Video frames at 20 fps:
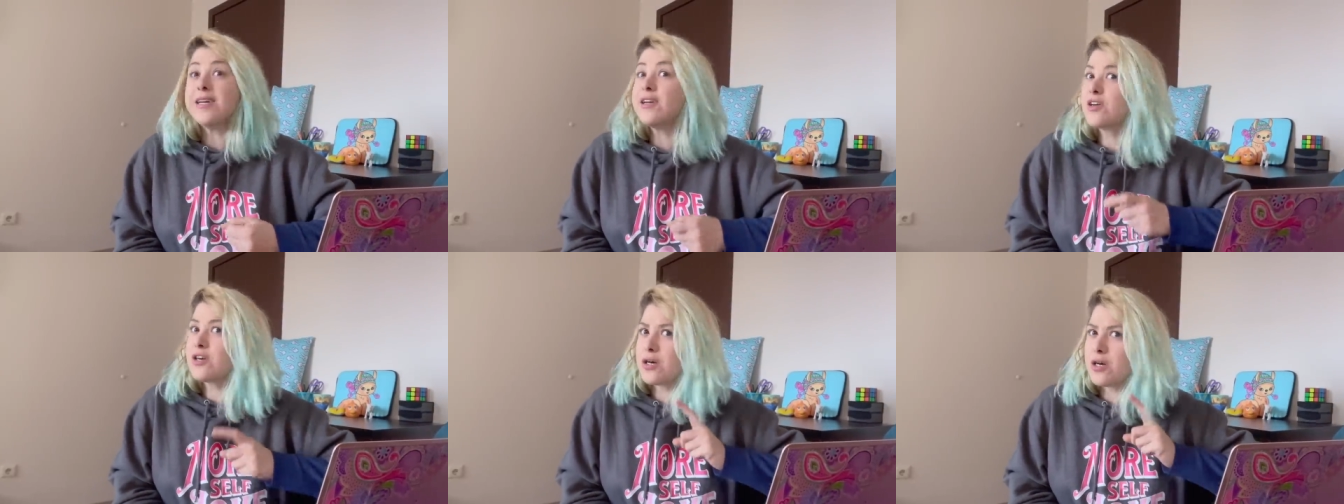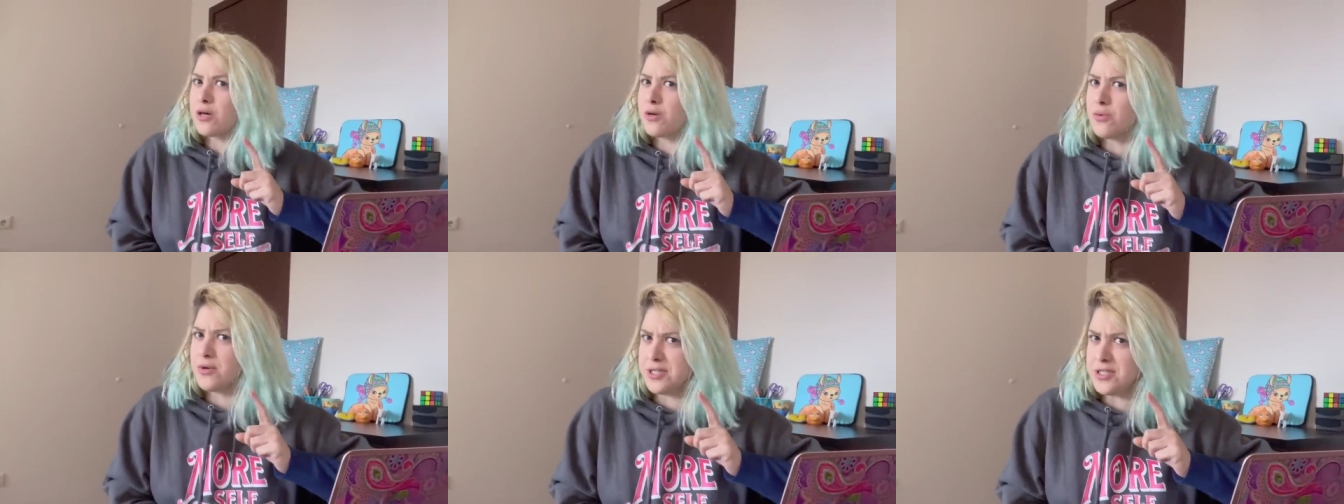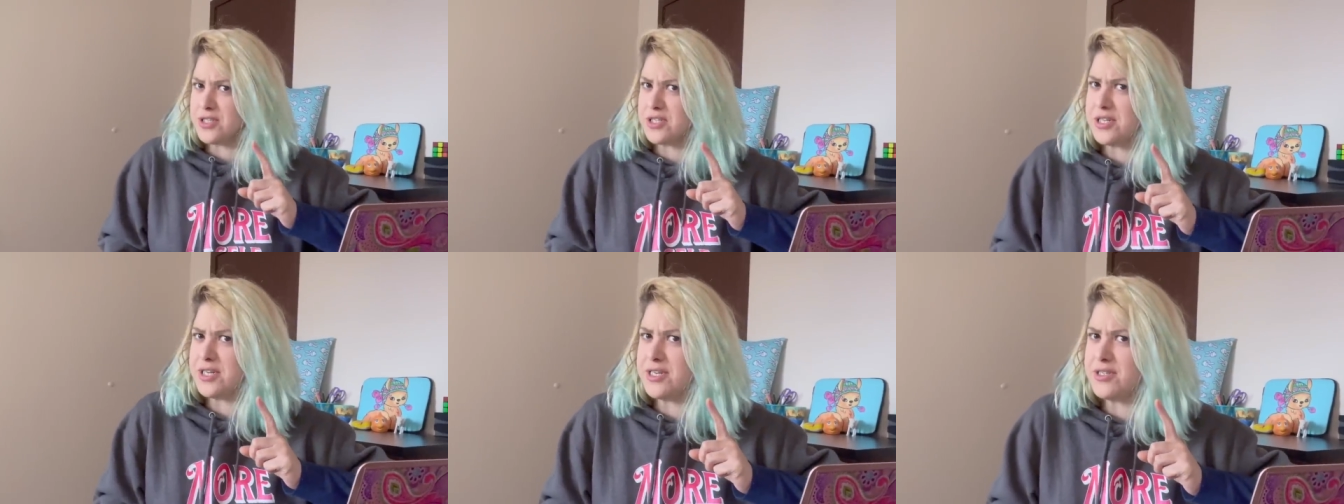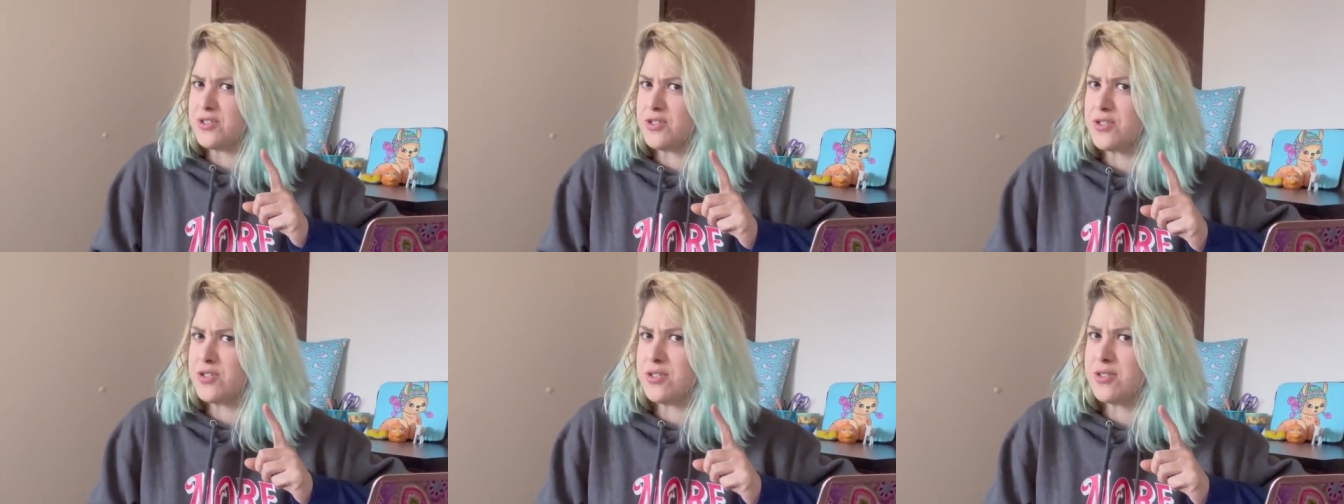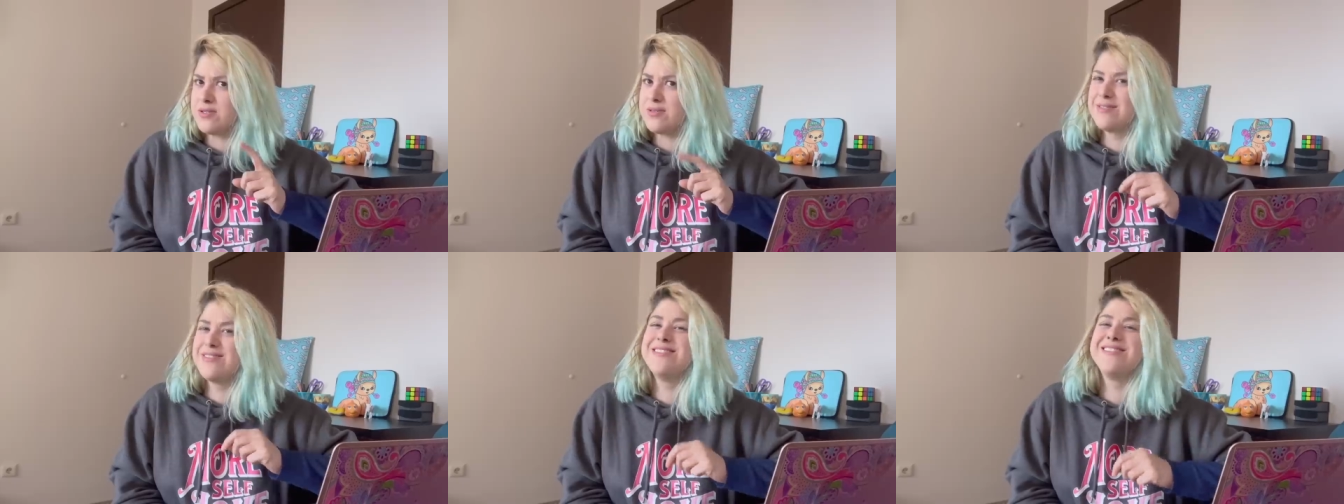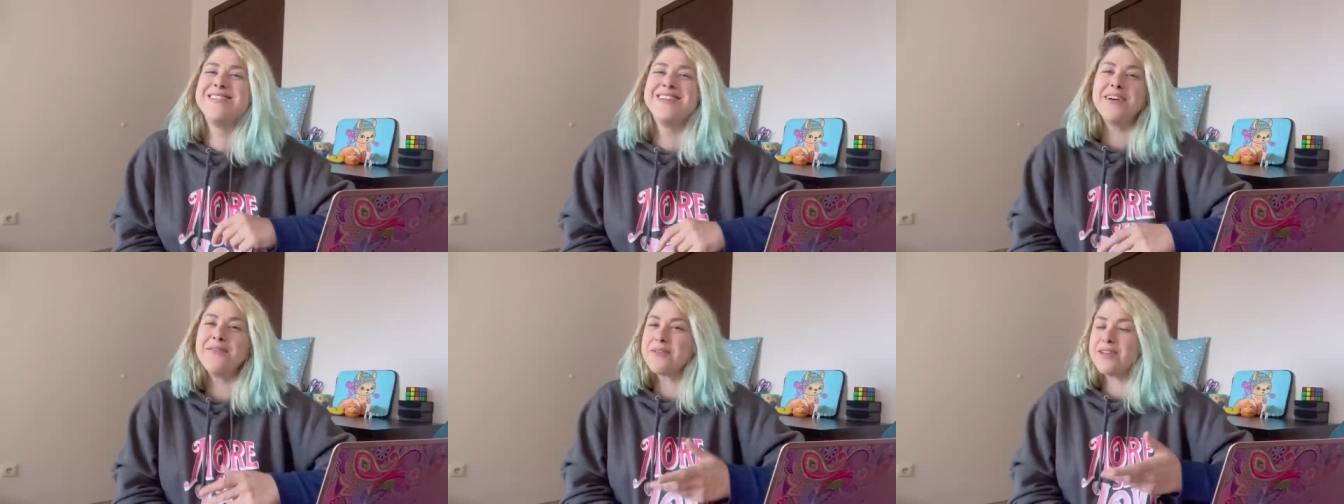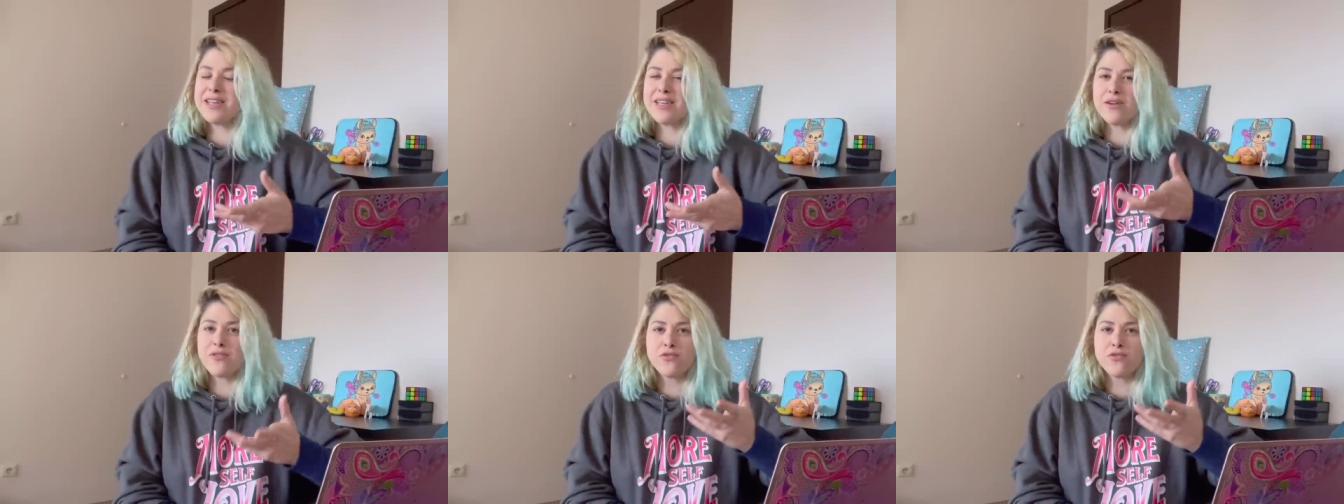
Coincidence? I'm kidding,